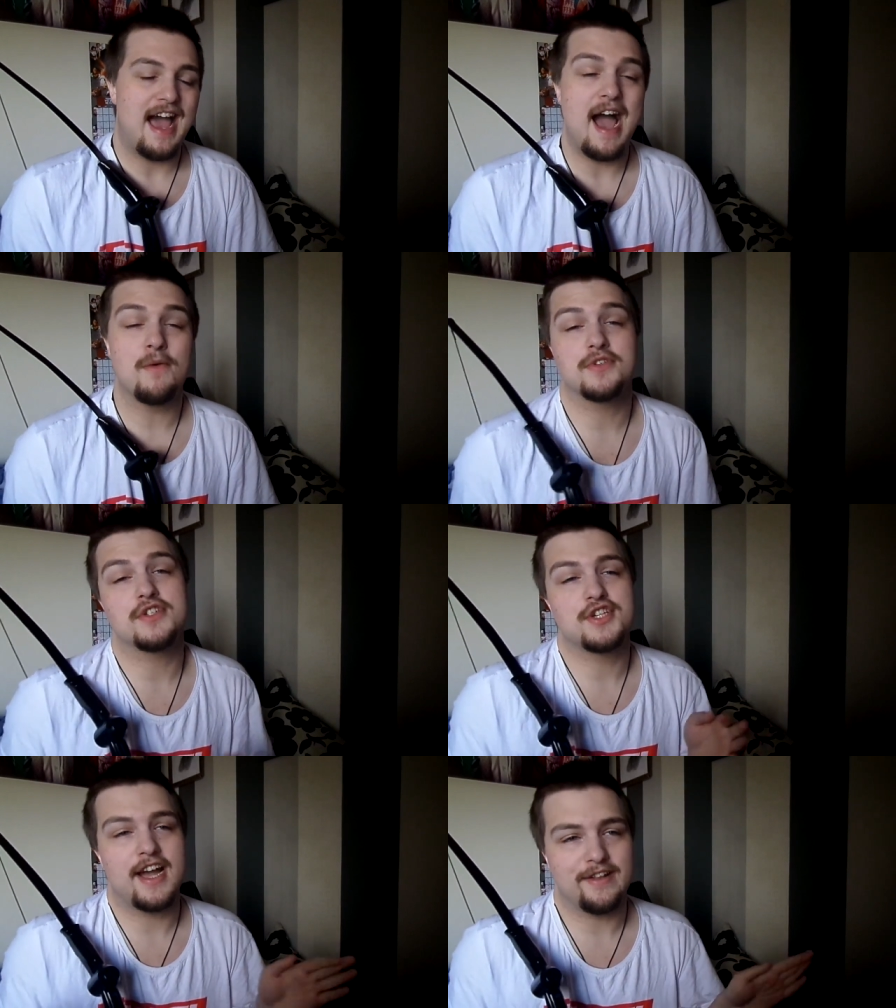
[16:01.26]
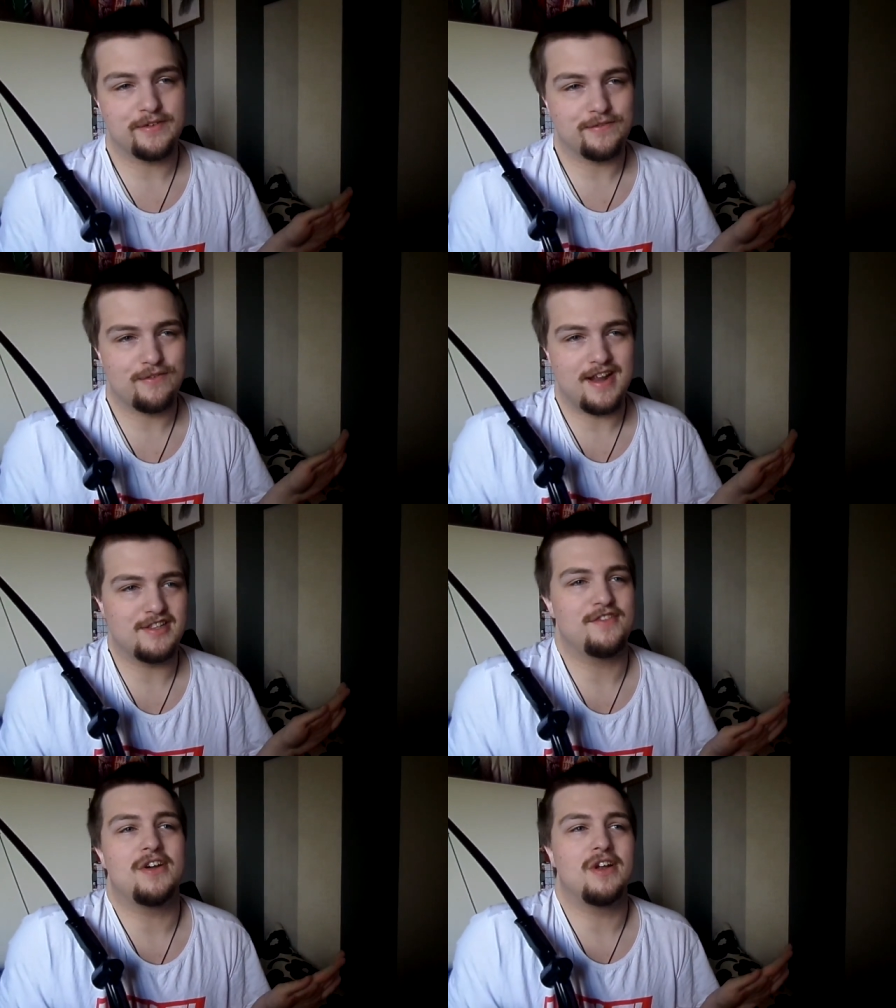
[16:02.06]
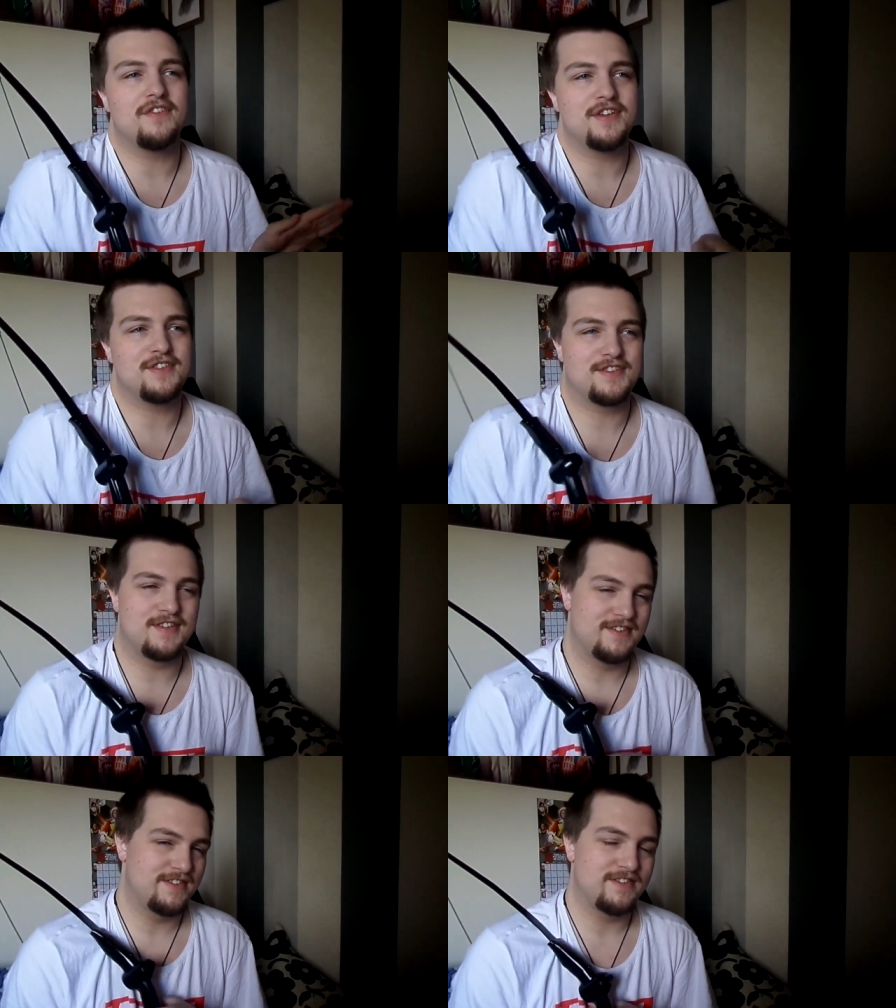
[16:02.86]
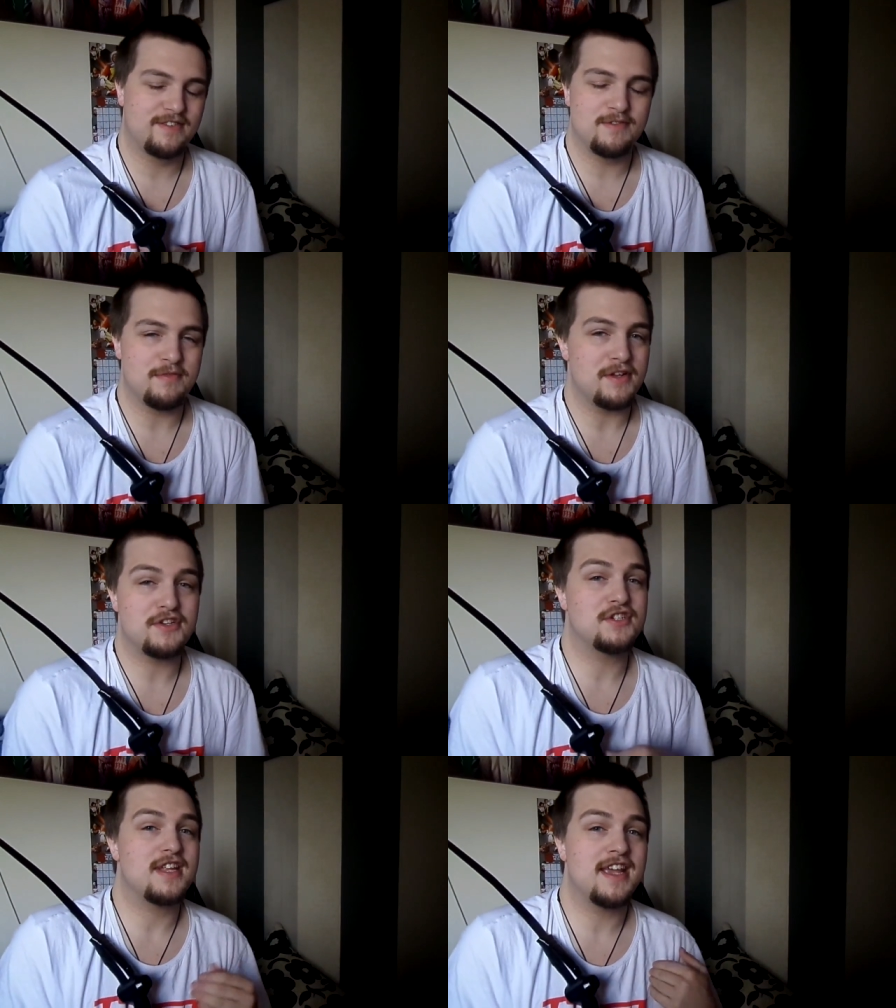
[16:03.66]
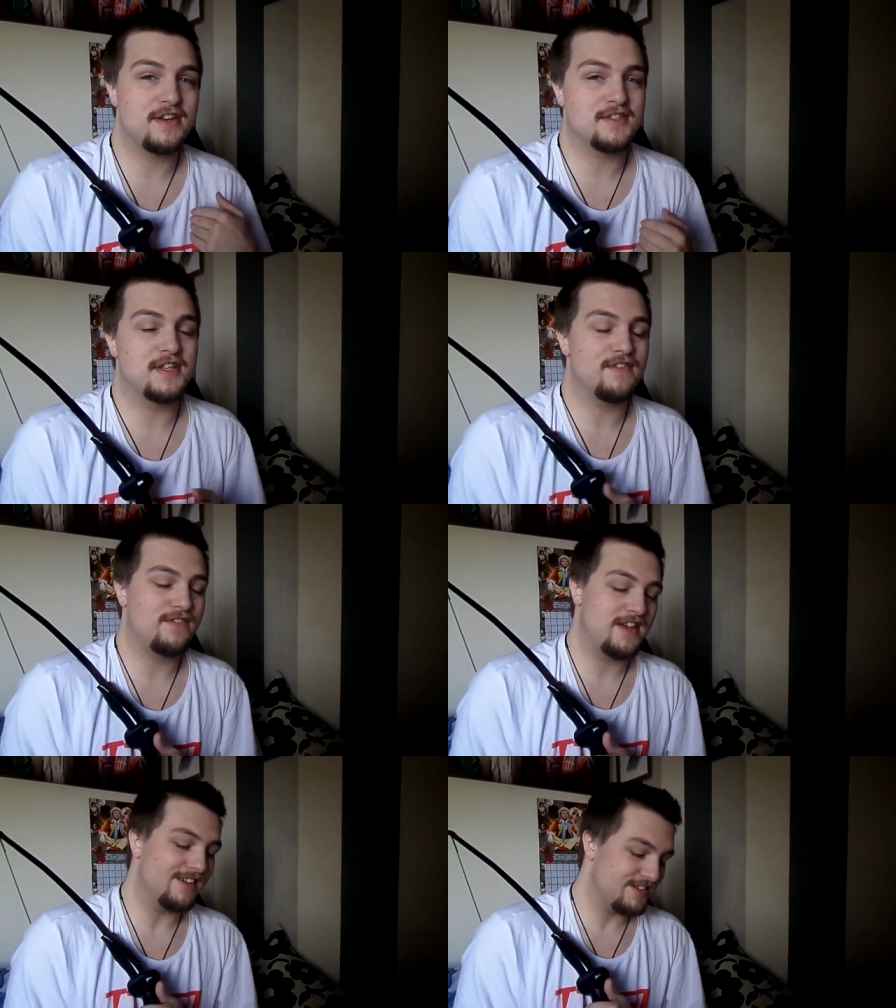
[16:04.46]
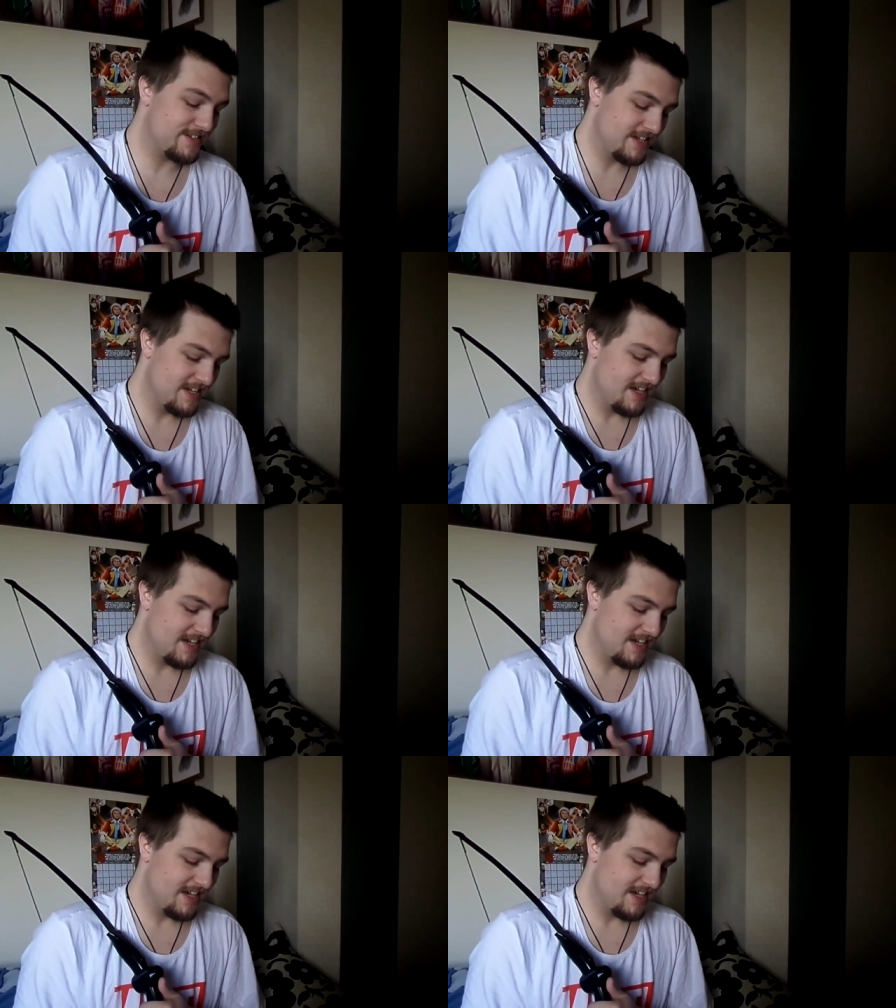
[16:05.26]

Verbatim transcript: I was a childhood friend of Oliver's, but just hit us in the feels.